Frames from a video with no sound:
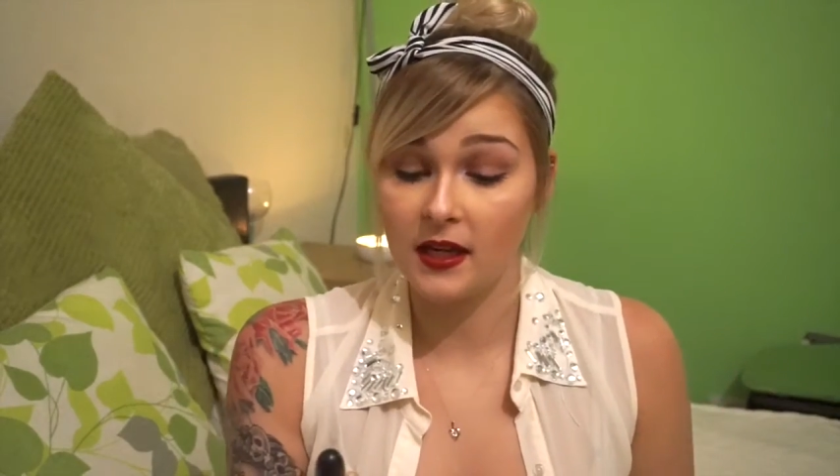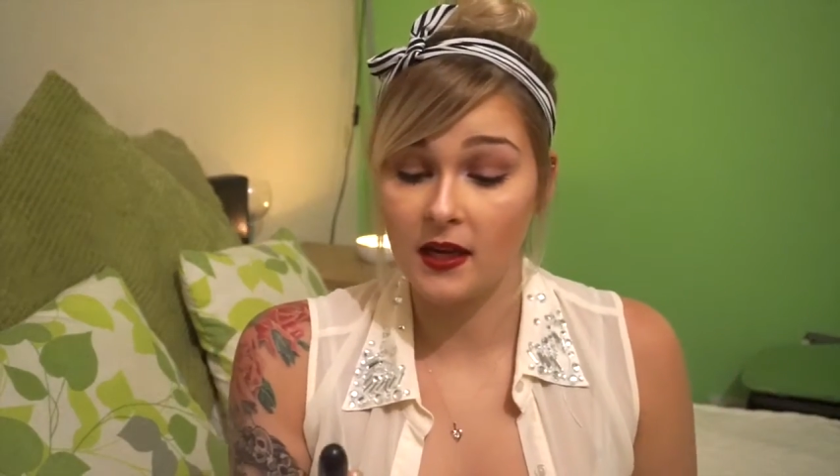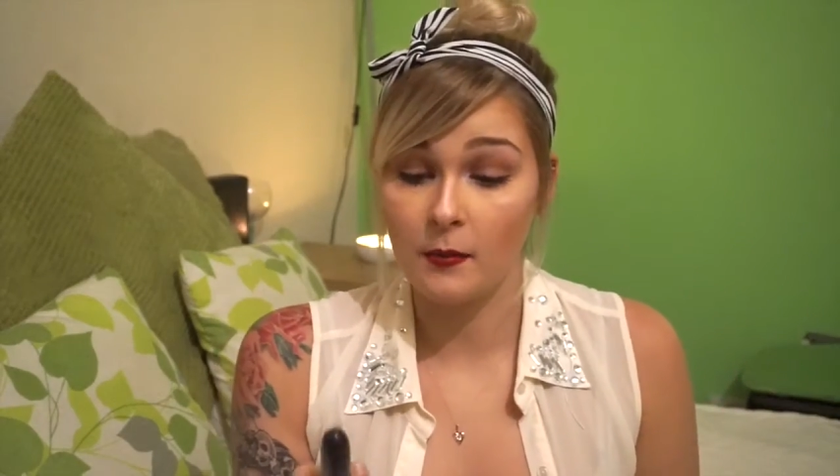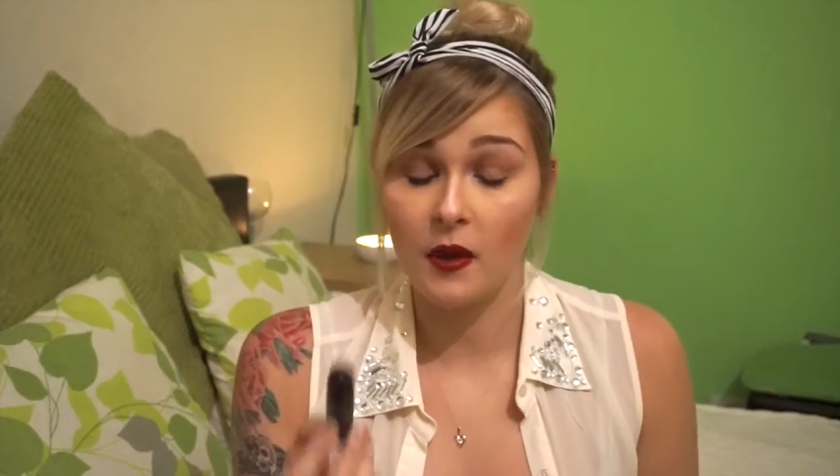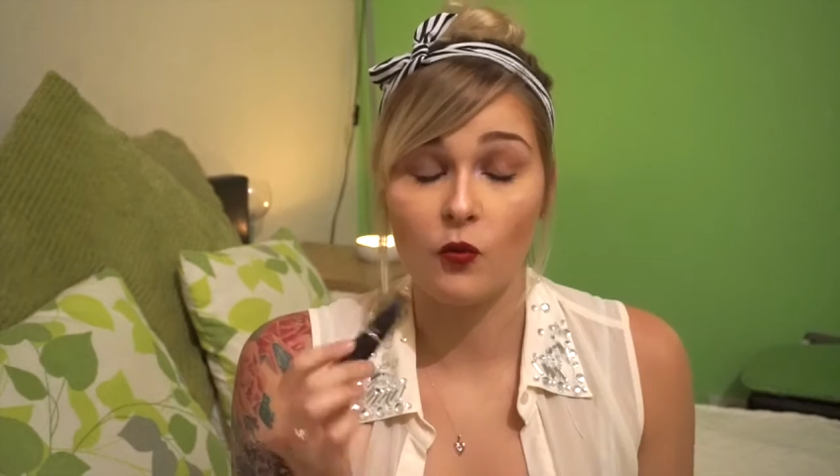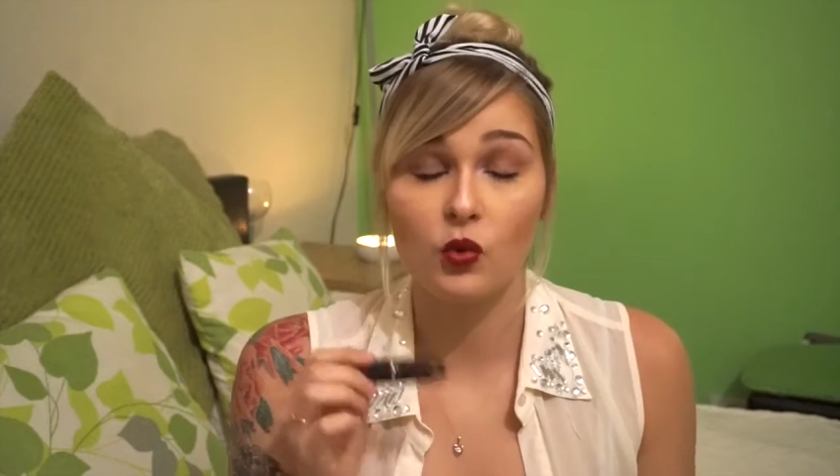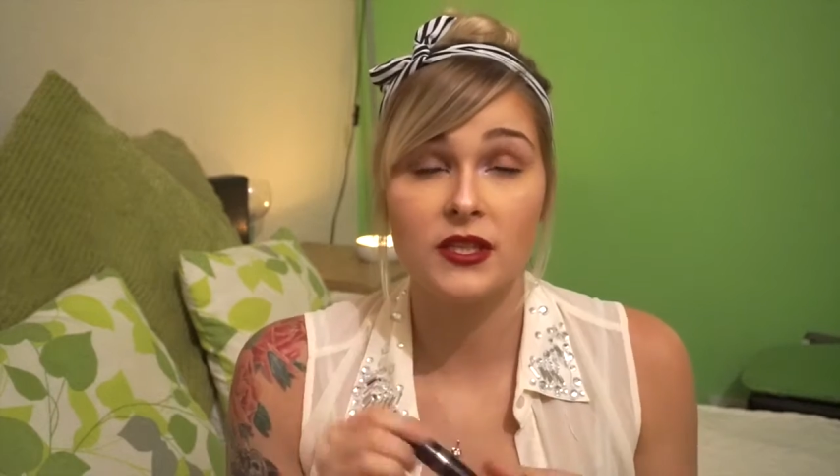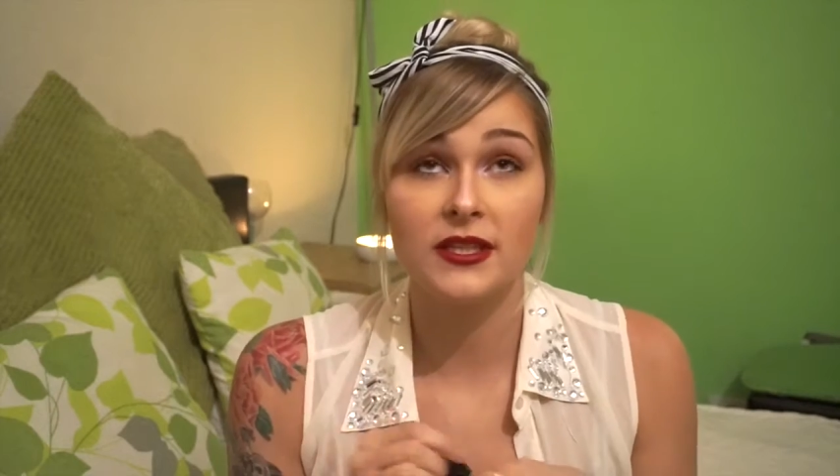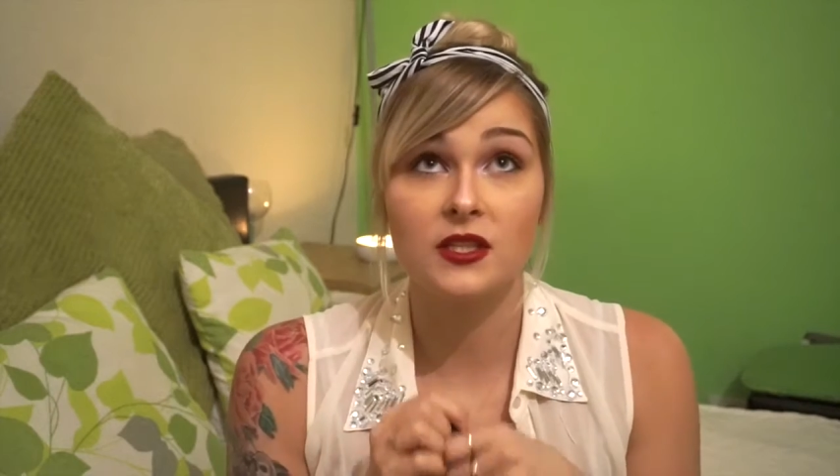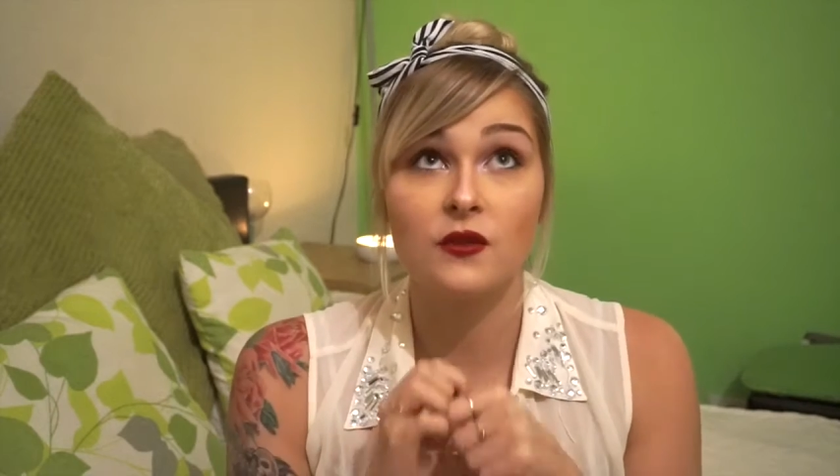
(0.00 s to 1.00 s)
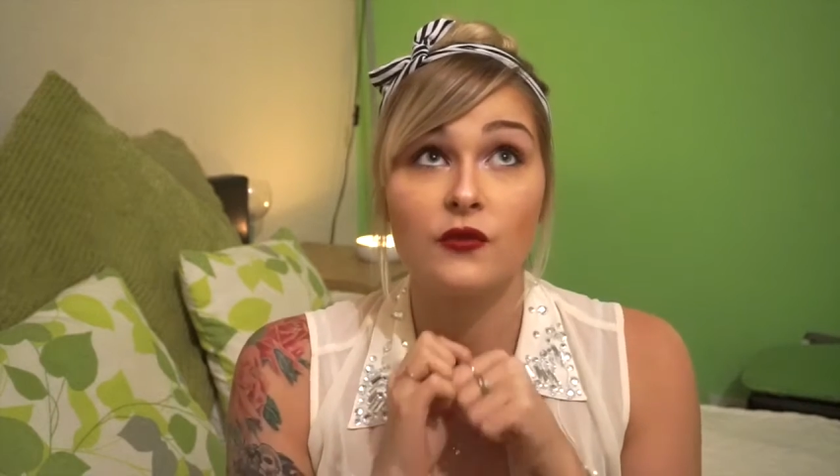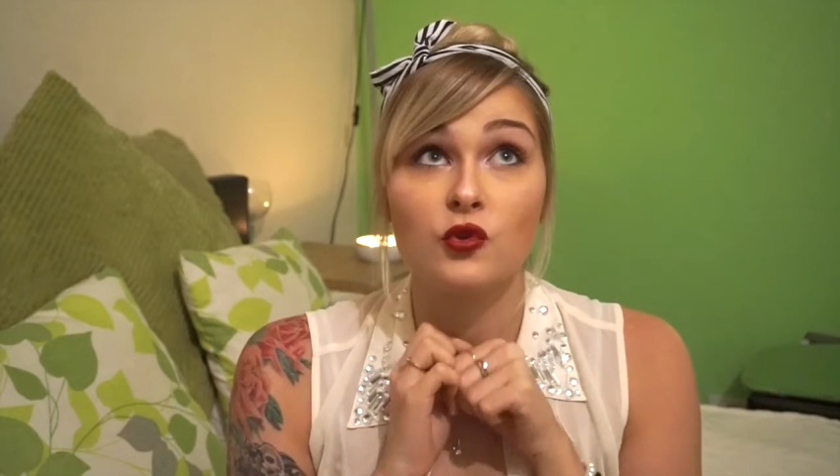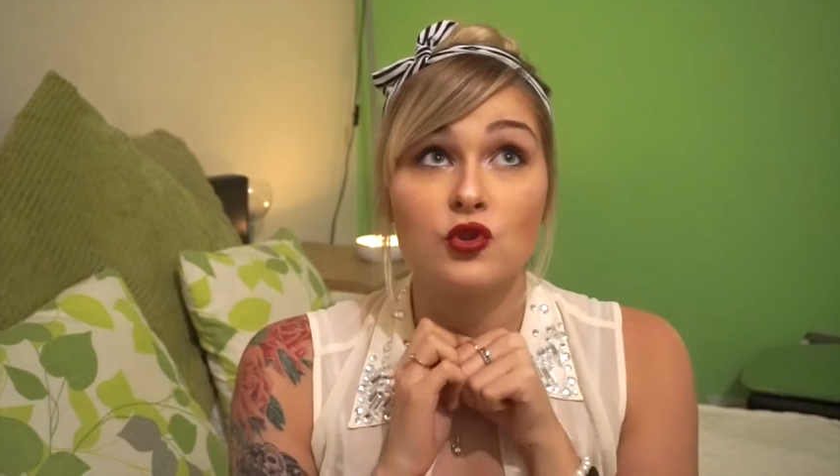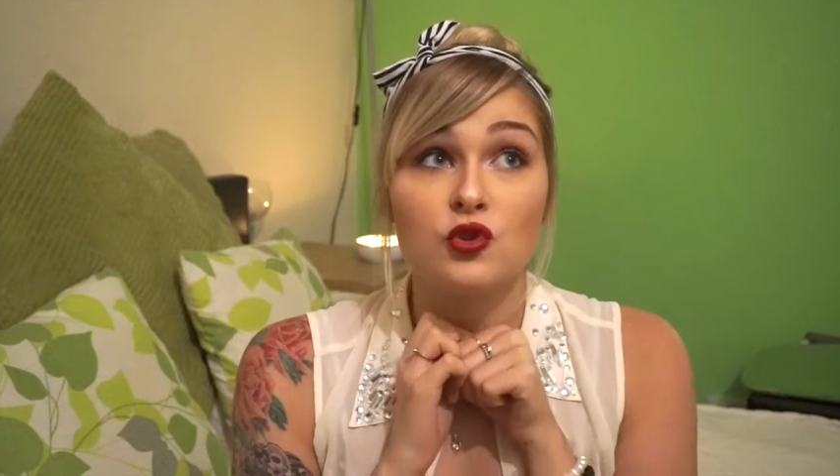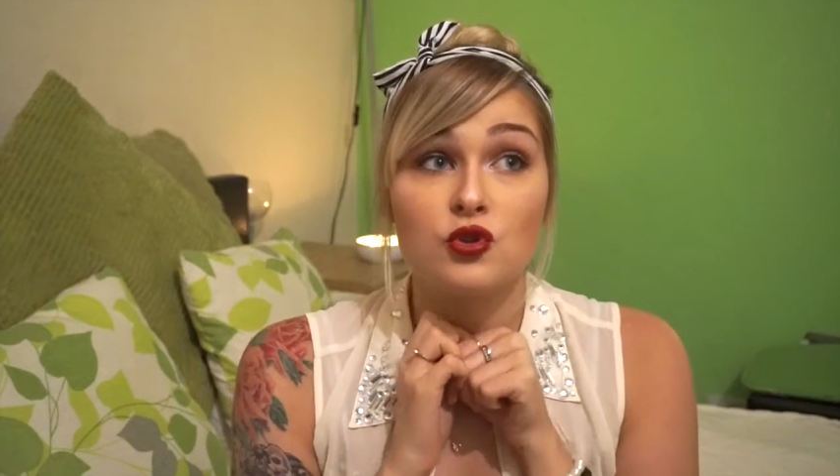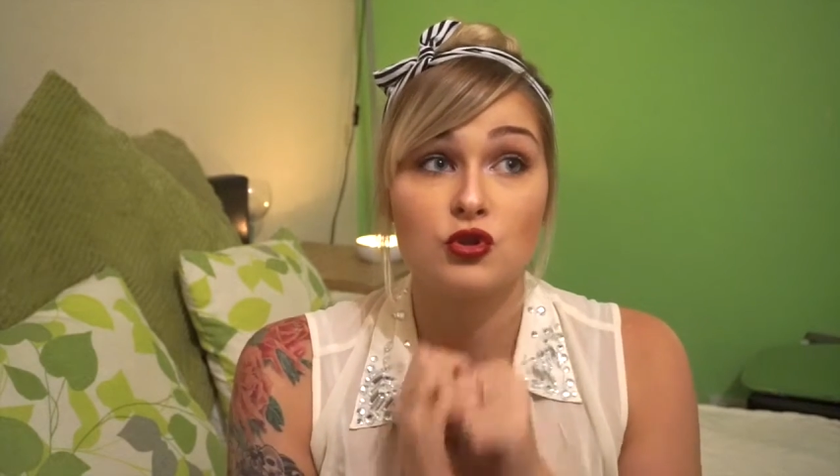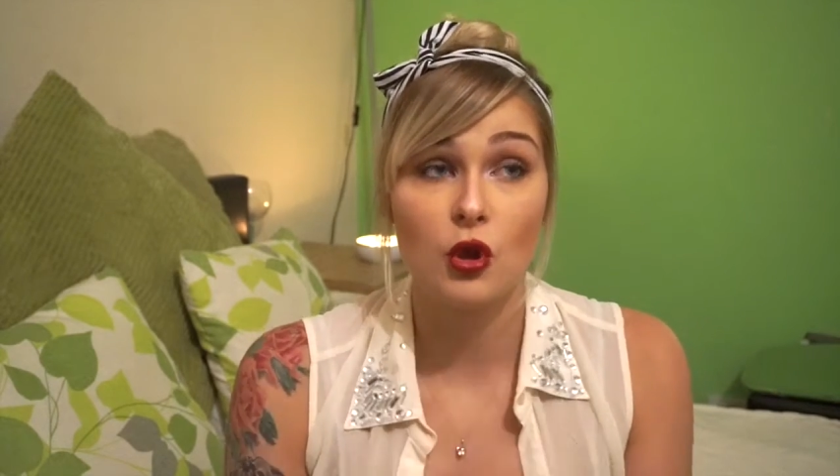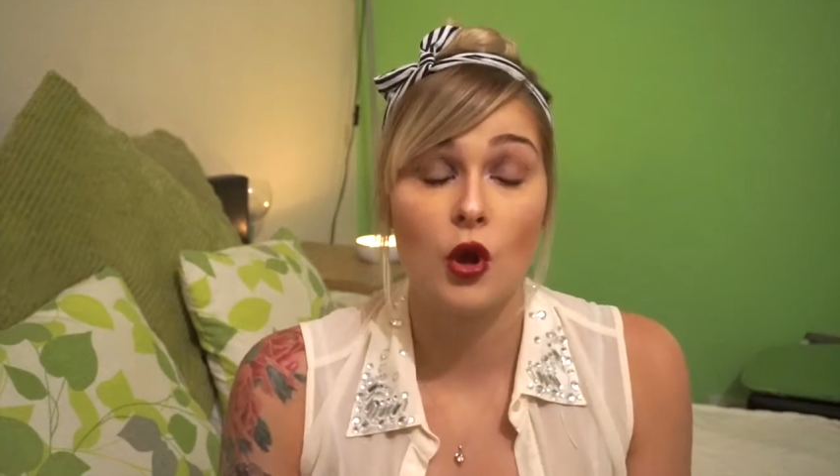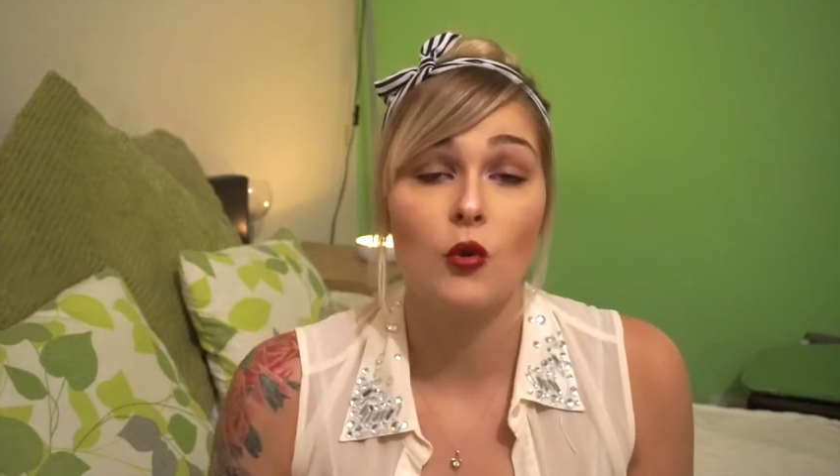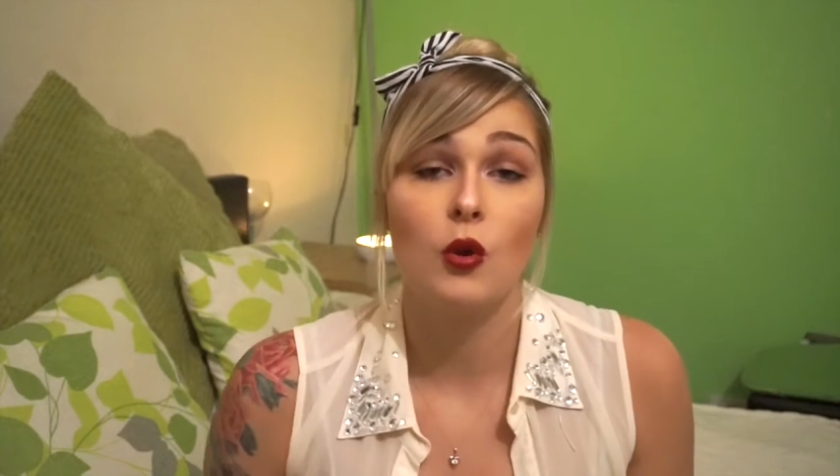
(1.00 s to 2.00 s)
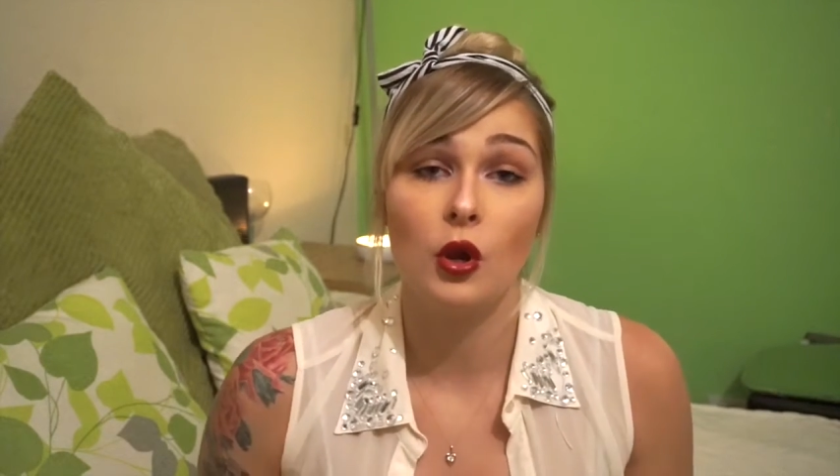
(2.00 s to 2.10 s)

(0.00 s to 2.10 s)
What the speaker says: I wanted this for so